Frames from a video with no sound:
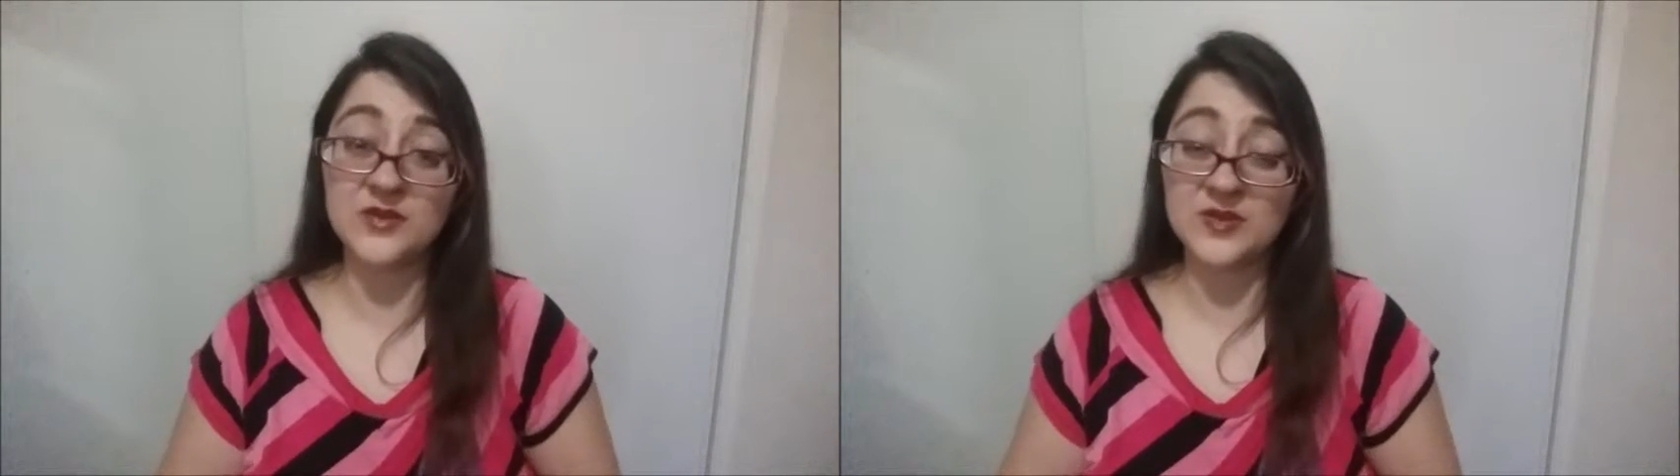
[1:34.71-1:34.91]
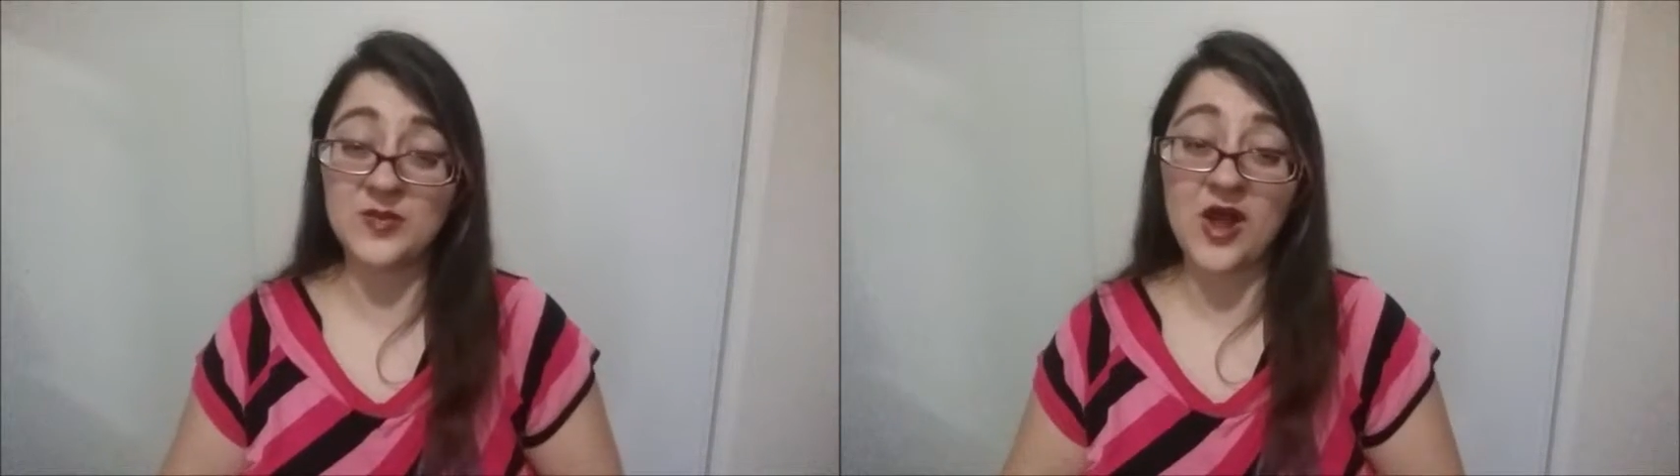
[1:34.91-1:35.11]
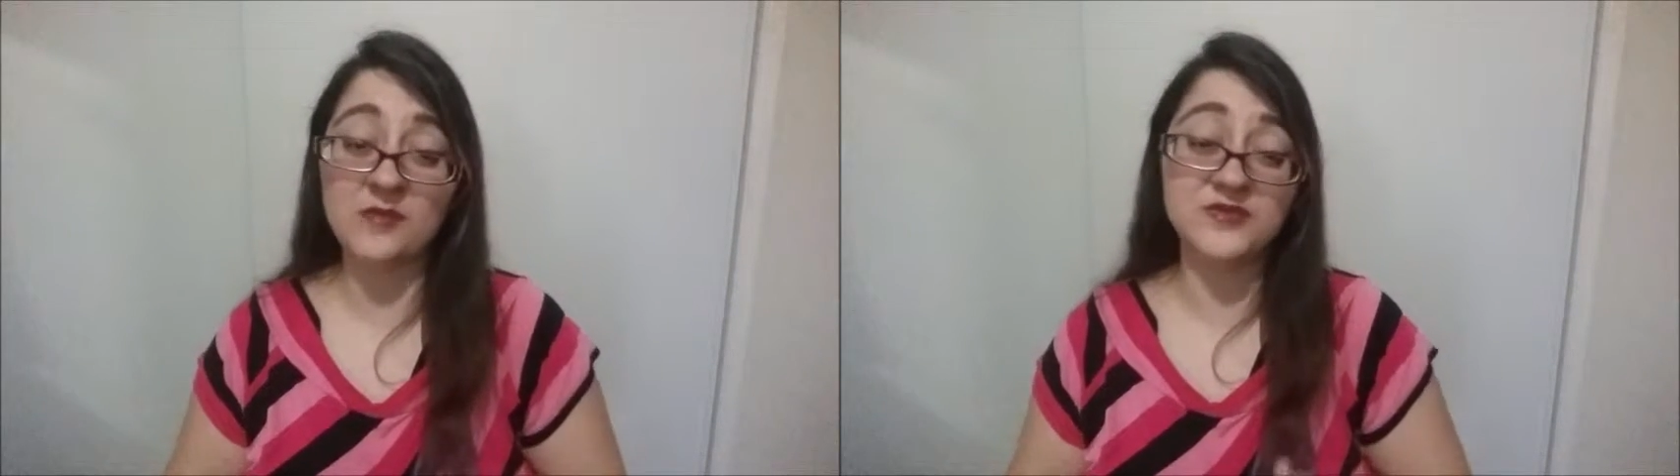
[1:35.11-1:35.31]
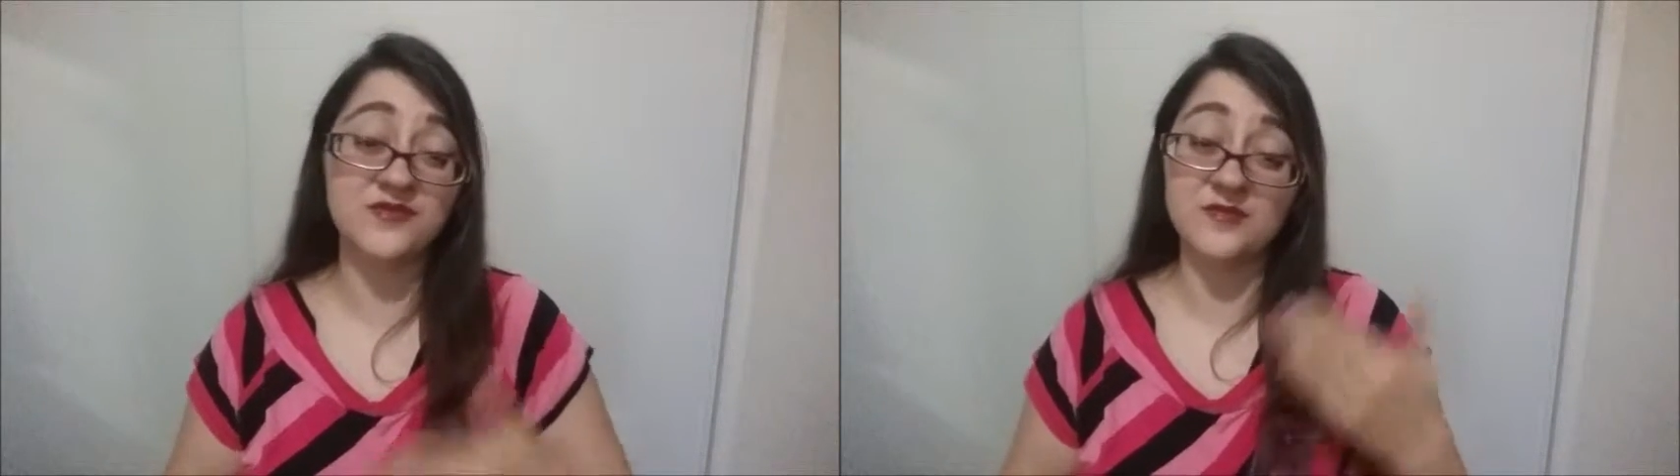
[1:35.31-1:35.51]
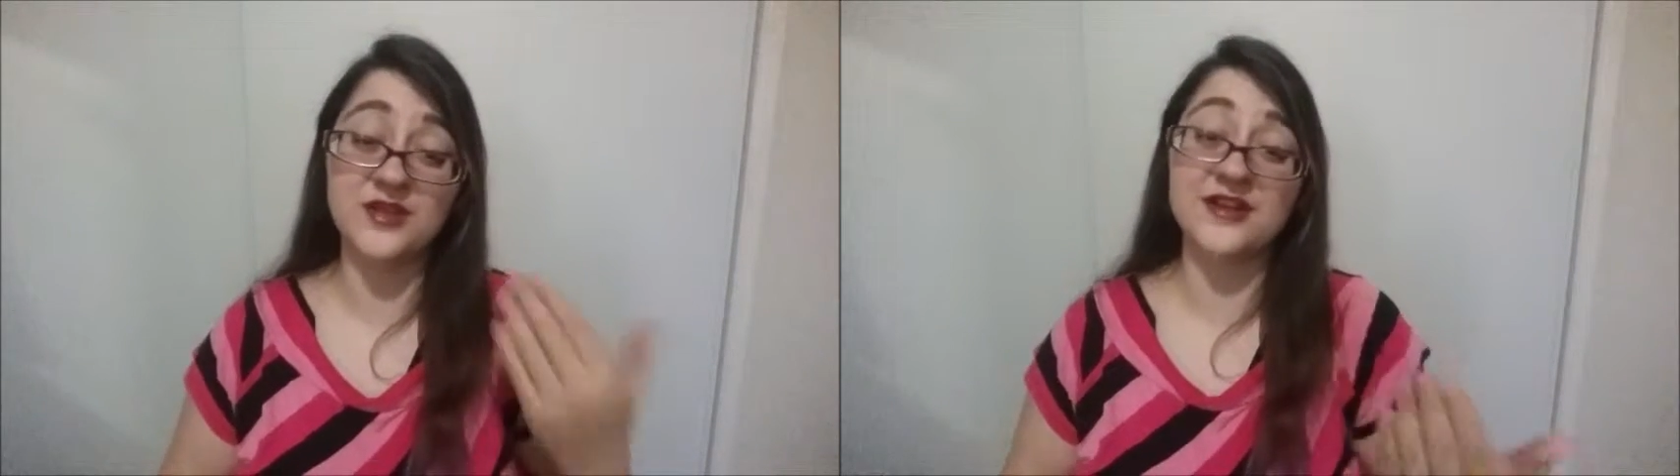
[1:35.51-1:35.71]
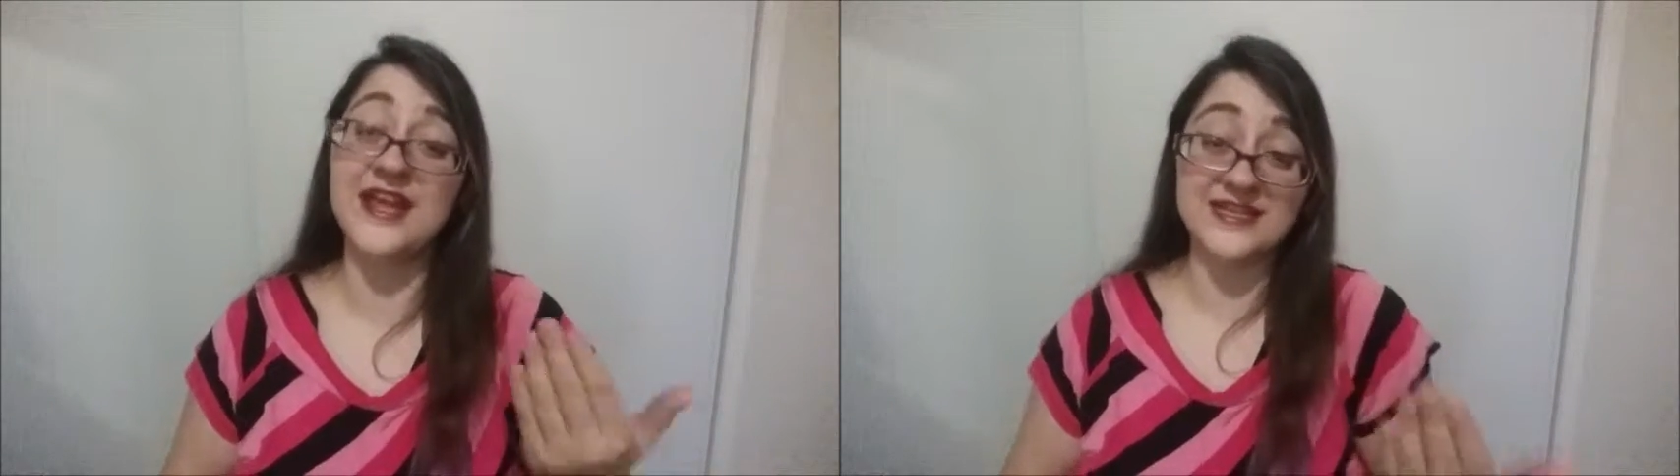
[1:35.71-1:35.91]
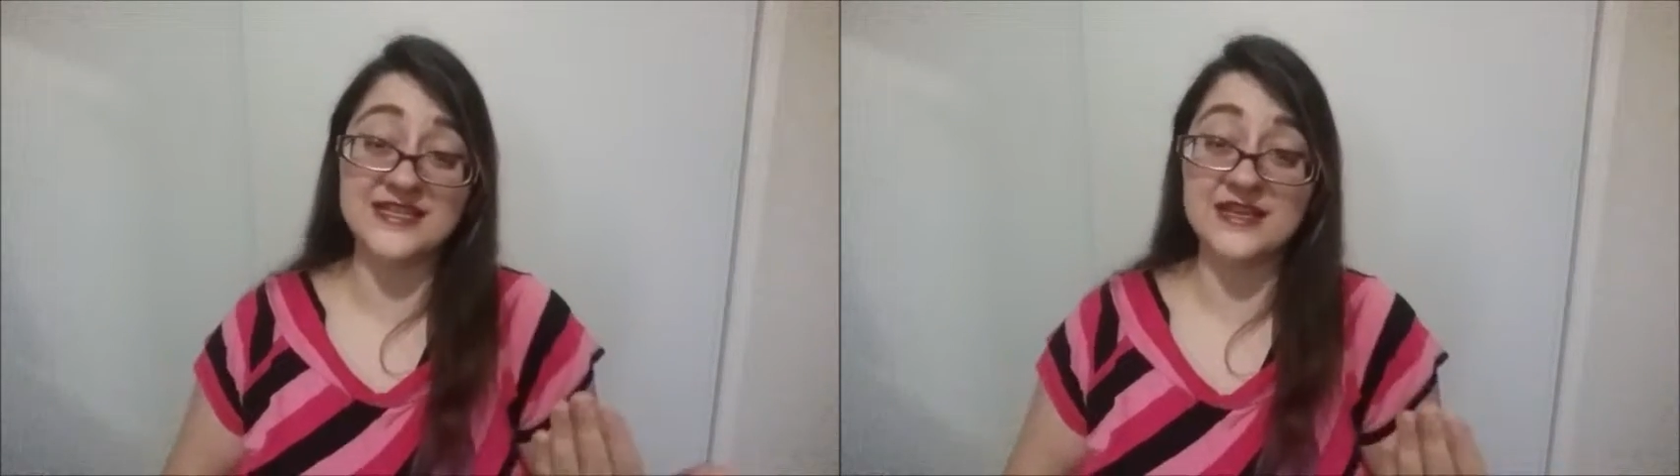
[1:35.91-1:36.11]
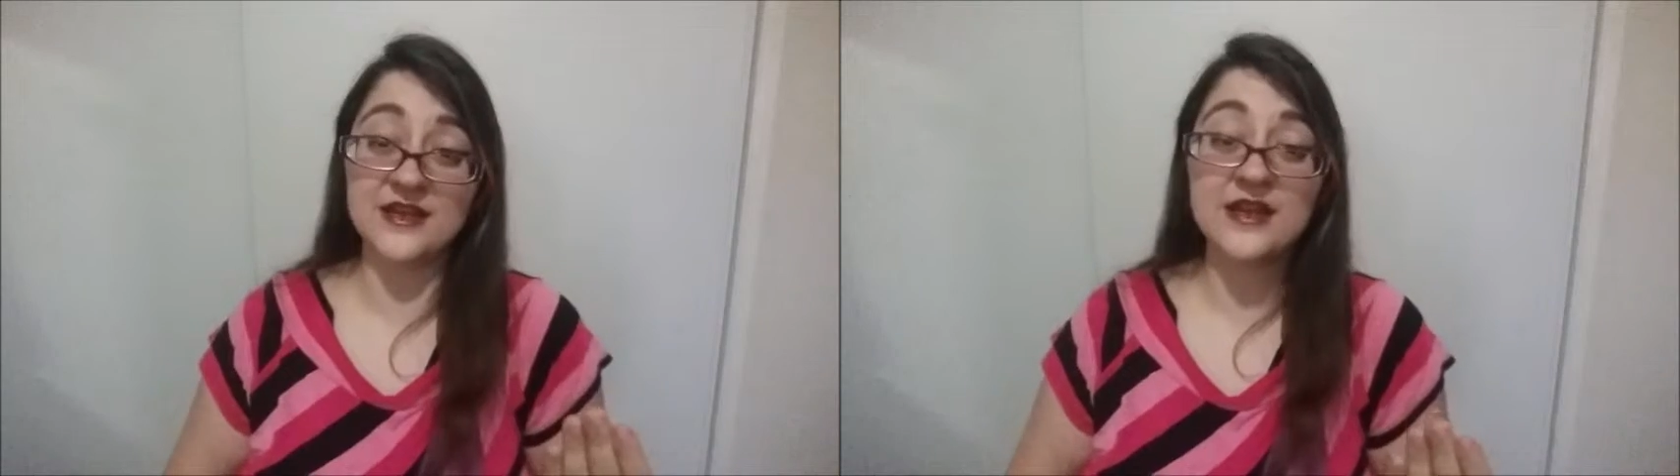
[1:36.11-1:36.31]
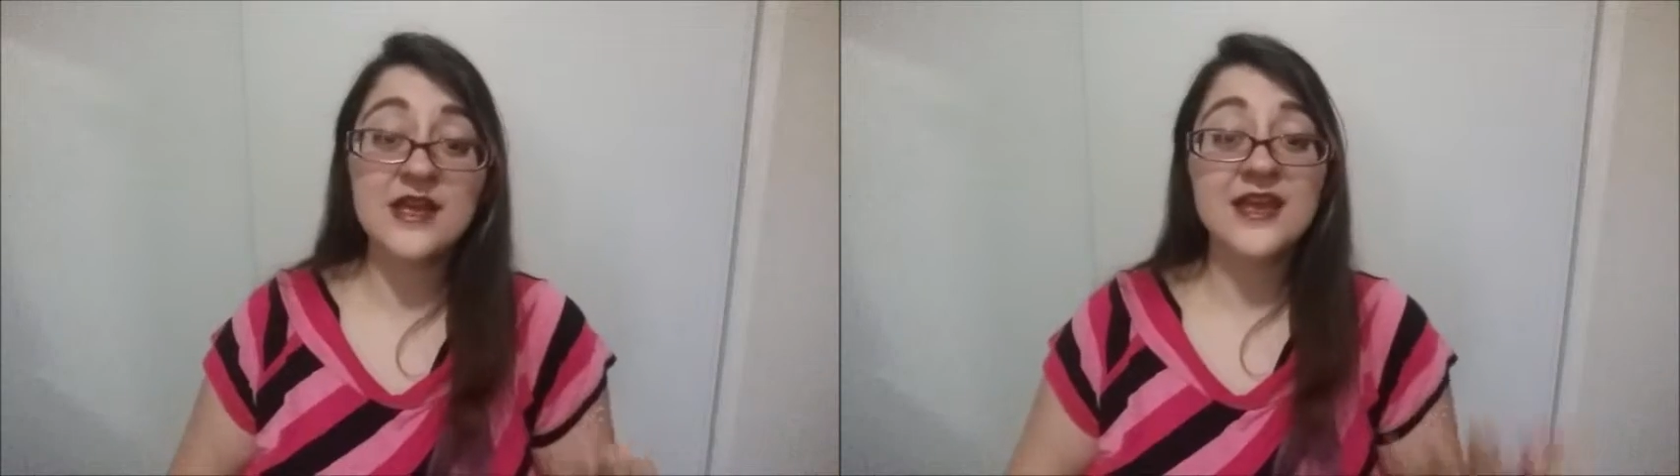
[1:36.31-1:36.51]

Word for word: with the problems from their candida.